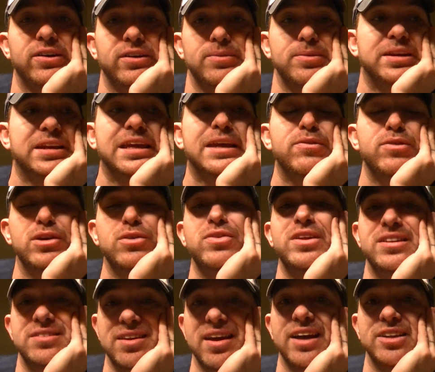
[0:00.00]
I mean, even if
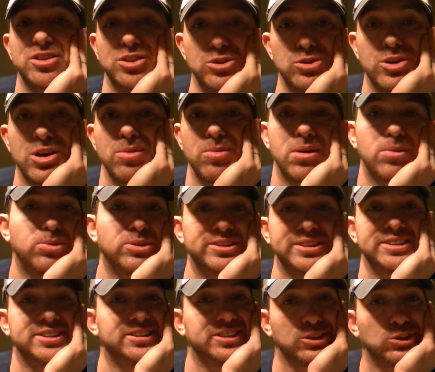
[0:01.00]
these guys do come up, which
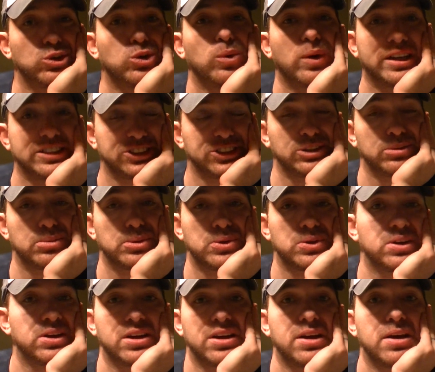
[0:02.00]
is still
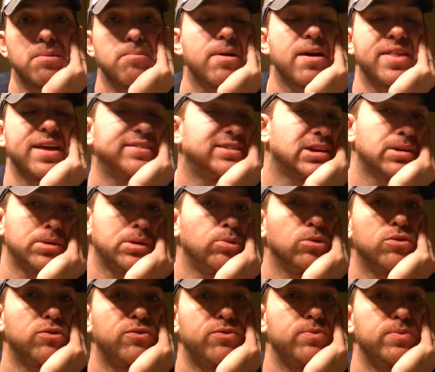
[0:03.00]
questionable, by that time
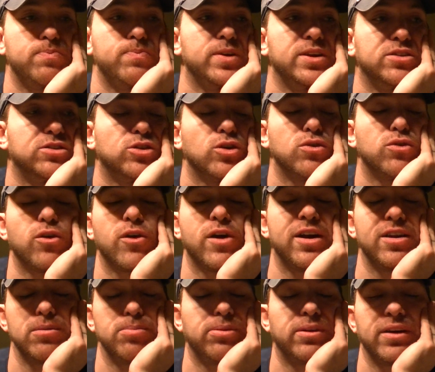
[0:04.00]
he's so far out
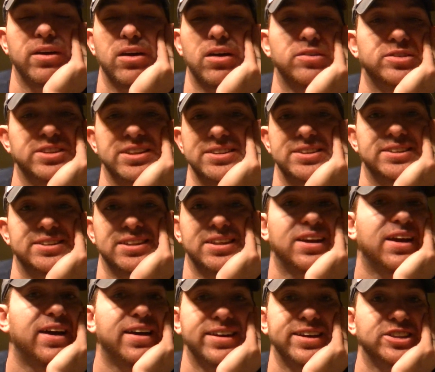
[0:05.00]
of the playoffs, it's a
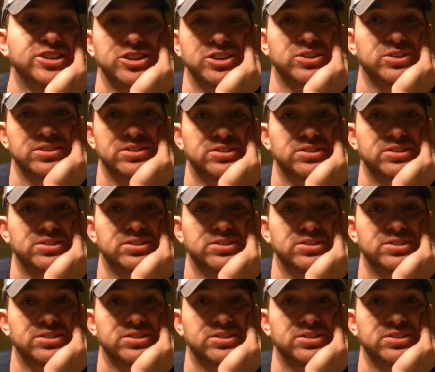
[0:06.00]
non-issue.